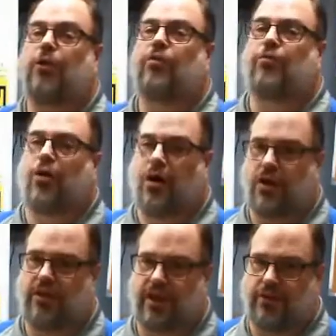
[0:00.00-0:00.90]
for
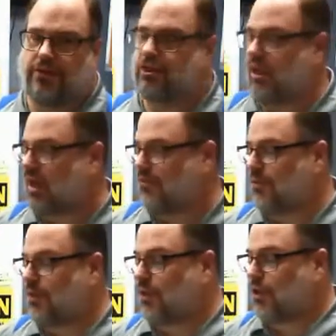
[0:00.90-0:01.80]
all the other stuff.
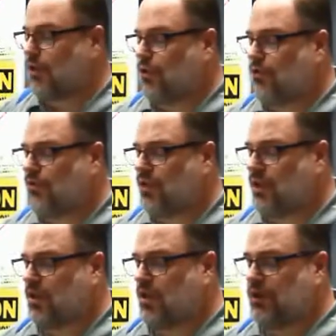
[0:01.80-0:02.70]
Usually
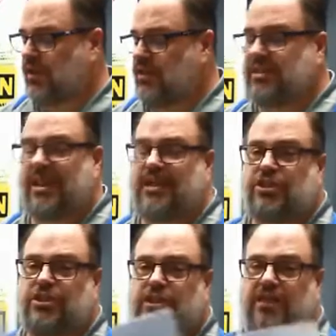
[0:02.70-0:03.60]
included in
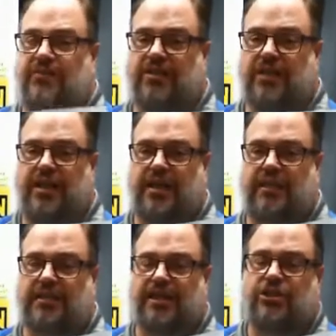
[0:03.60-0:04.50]
Section 7 and
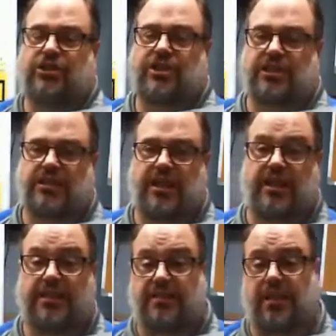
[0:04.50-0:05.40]
Section
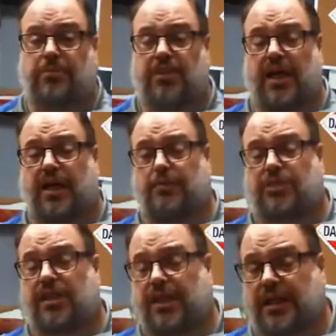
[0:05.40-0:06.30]
16, and sometimes
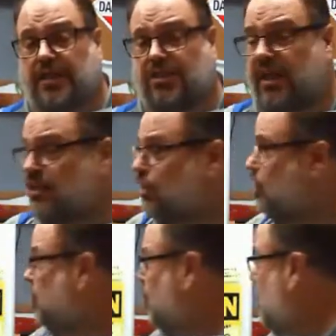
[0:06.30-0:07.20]
in Section
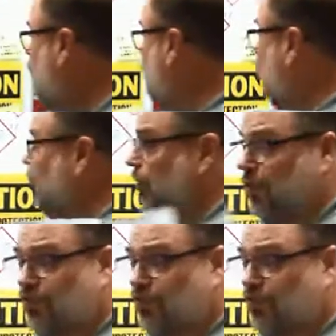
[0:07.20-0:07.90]
2, you'll